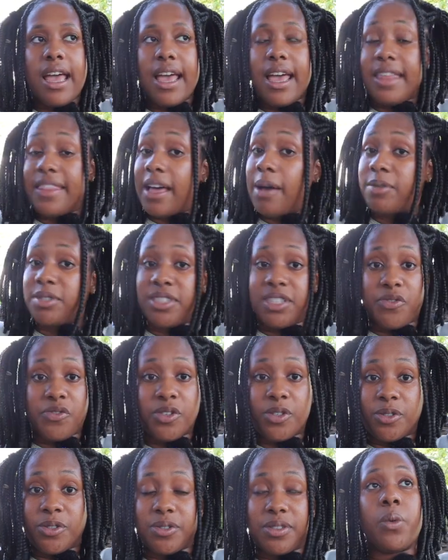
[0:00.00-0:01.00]
And that was
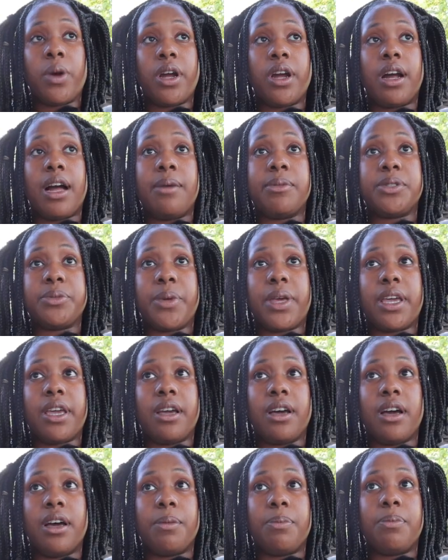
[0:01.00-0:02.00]
difficult, where I was
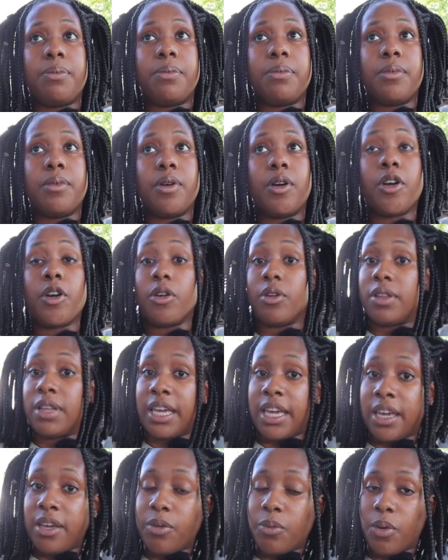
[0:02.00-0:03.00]
waking up
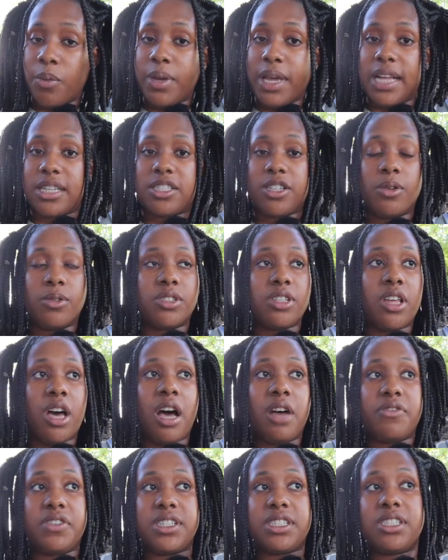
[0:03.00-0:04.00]
early when we had to go into the
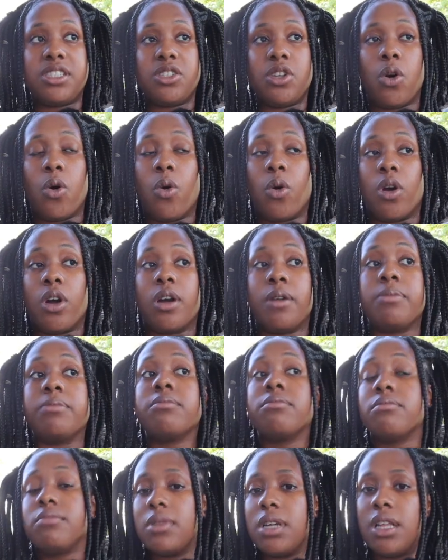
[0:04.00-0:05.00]
office, or
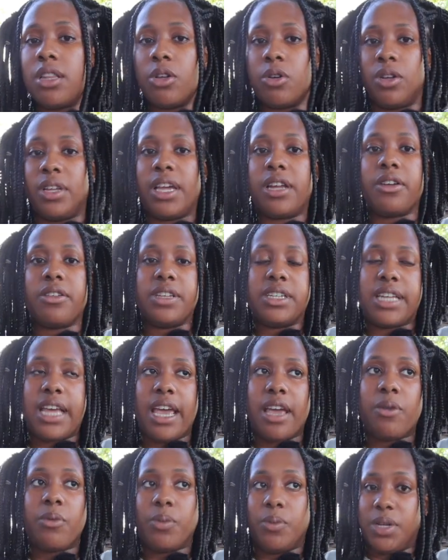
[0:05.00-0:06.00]
a little later in the
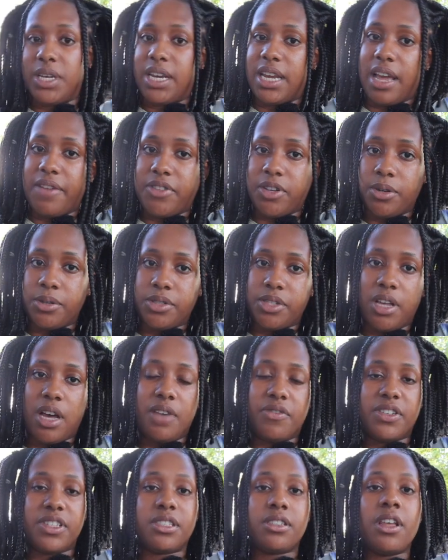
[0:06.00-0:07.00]
day when we didn't have to go into the
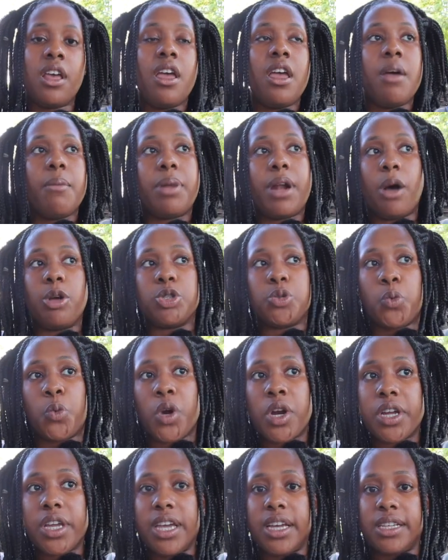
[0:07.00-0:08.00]
office. But I was
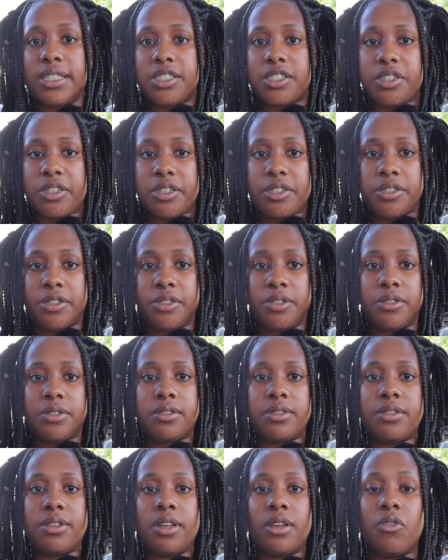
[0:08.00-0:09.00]
working until
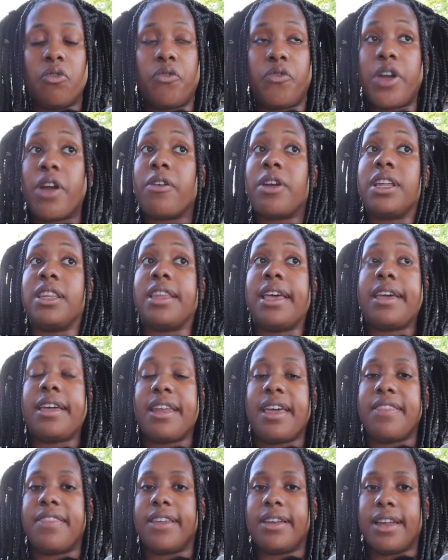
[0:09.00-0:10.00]
very
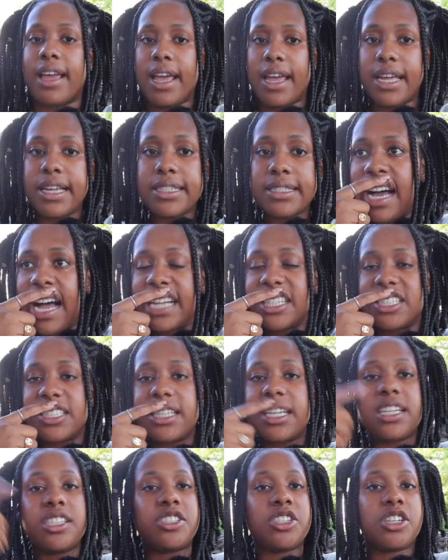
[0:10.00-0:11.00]
late in the night. I just
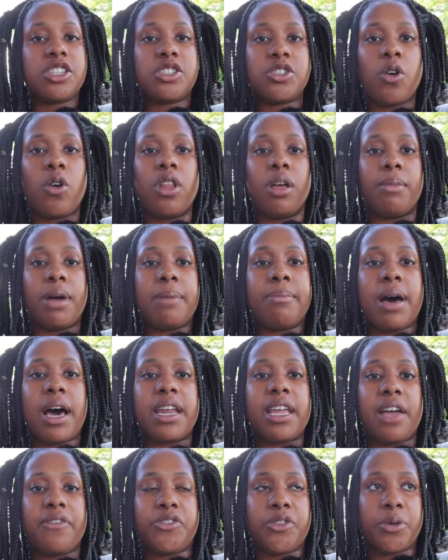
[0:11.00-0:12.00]
think it took a toll on my
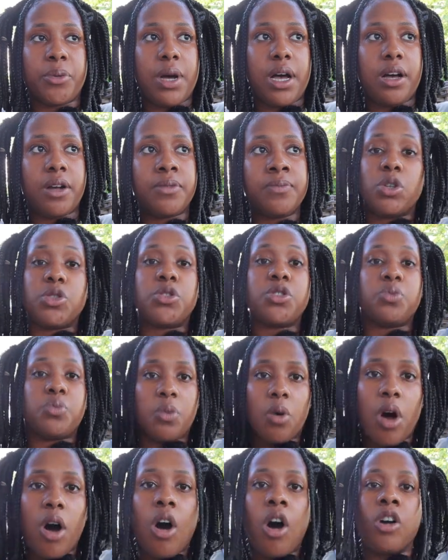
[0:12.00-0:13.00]
body after a while, which is
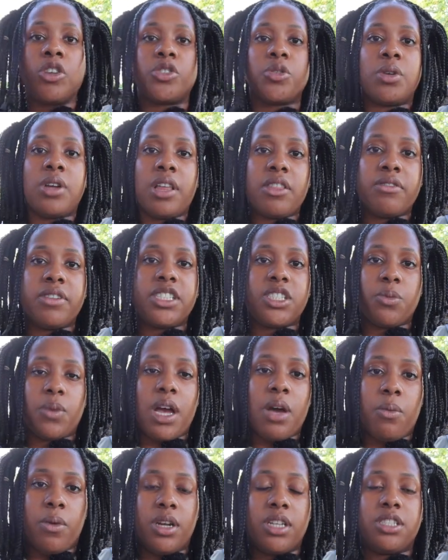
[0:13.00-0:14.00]
also another reason
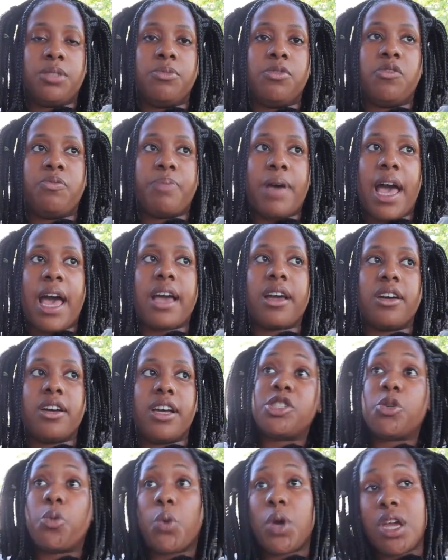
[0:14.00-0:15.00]
why I wanted to move back
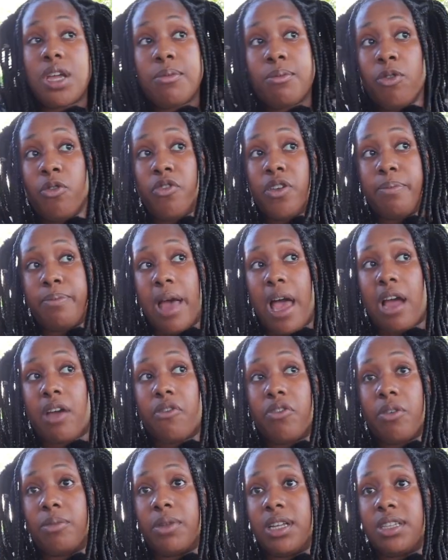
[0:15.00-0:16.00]
between moving back
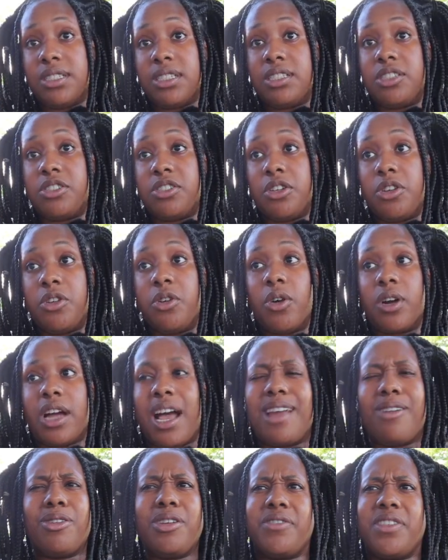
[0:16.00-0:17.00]
from London to New York.
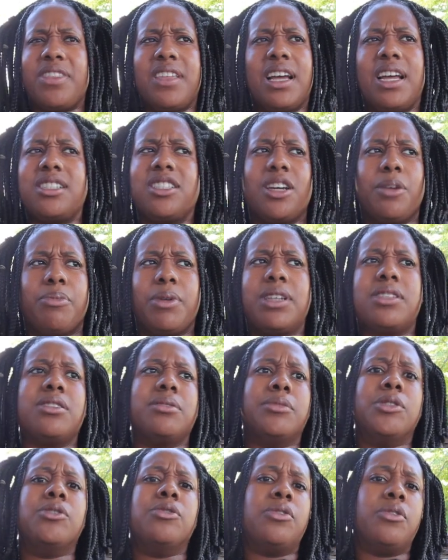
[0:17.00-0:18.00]
I don't even think I took a break
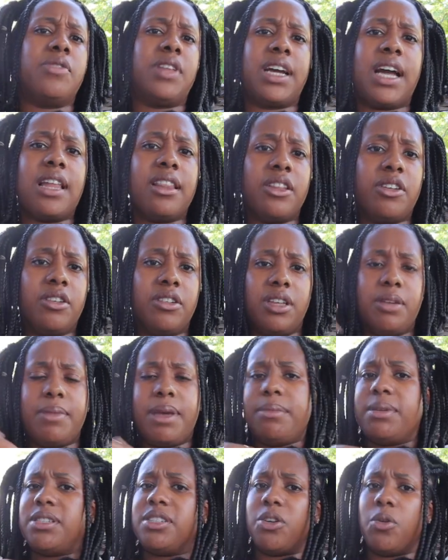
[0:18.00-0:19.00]
to move. Like, I literally
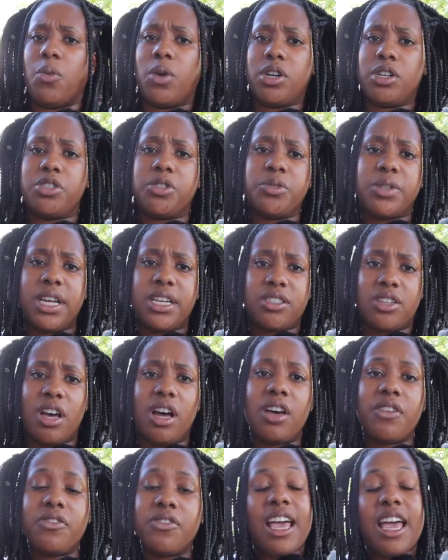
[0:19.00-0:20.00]
maybe took 1 or 2 days
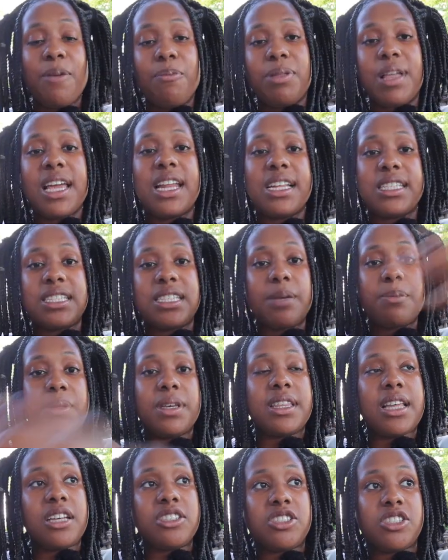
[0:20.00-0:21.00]
off. And plain and
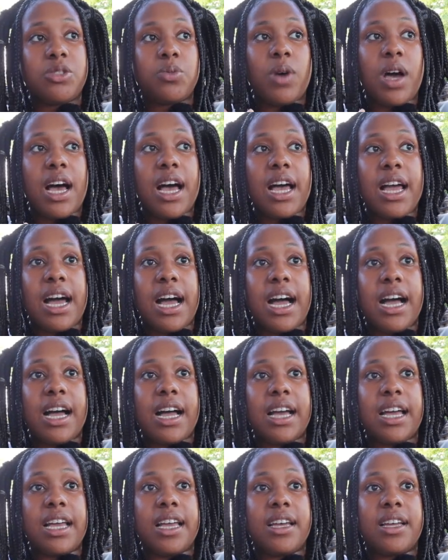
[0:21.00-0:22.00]
simply, that's just why
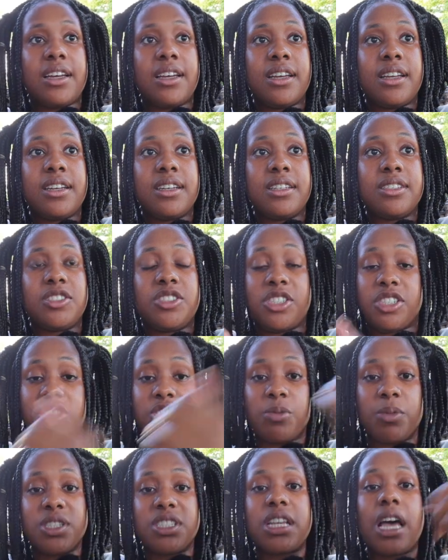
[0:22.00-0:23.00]
I took
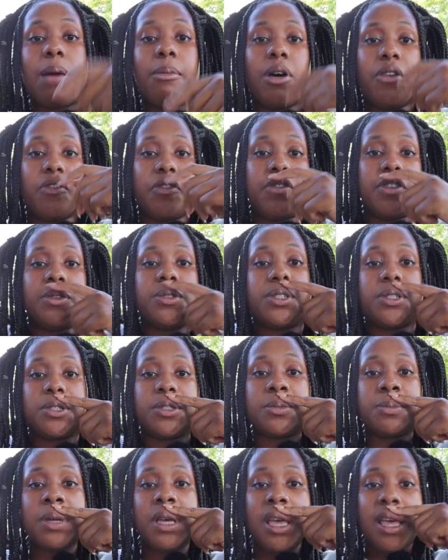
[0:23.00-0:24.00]
so much time off of
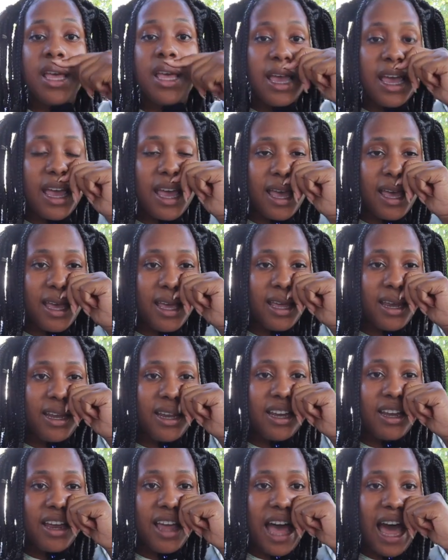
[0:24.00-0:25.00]
YouTube.
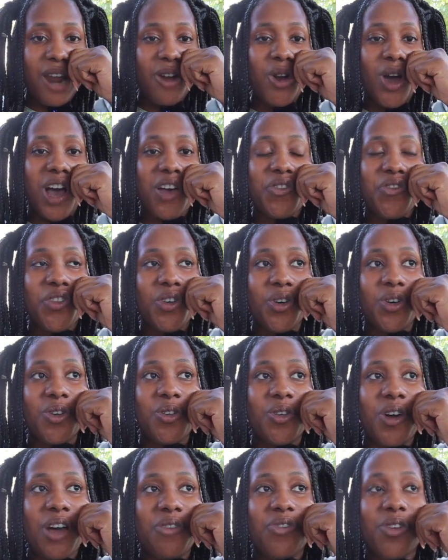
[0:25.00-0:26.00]
And I don't
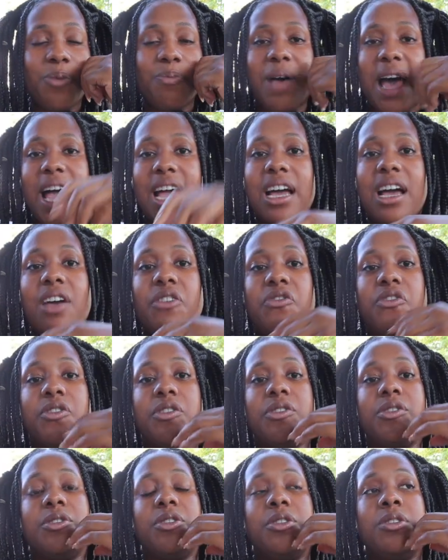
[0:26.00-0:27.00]
know, I feel back. I
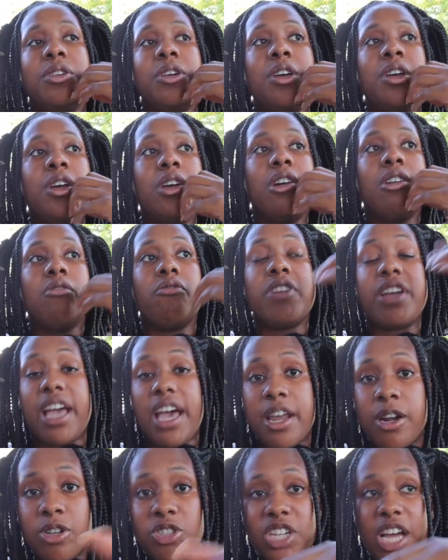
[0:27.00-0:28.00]
feel
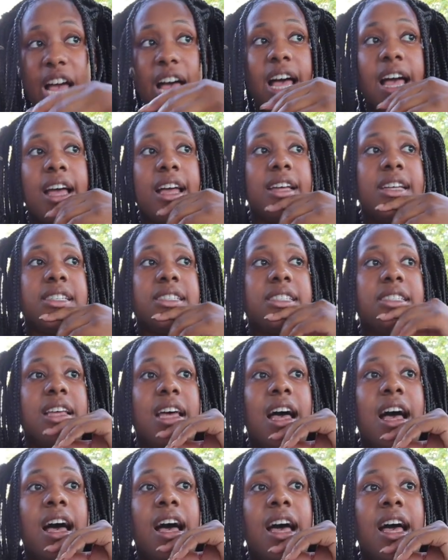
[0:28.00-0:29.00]
re-energized.
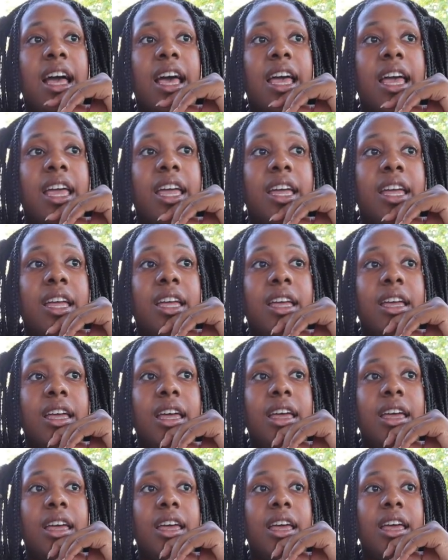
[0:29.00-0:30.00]
I
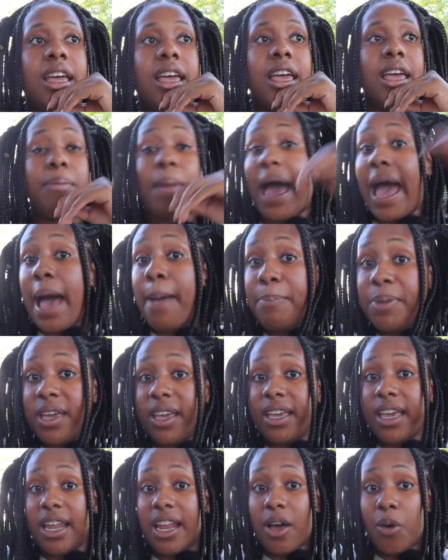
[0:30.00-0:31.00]
am happy
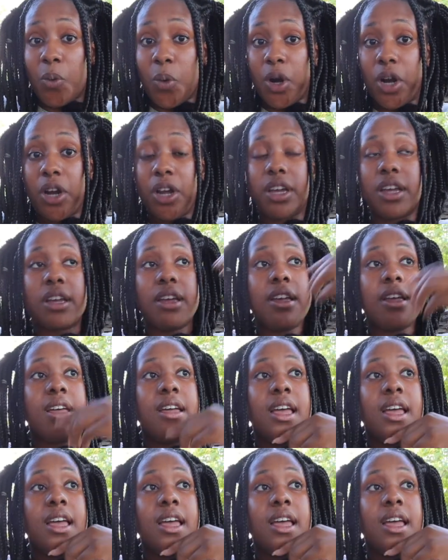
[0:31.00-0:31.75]
again at work.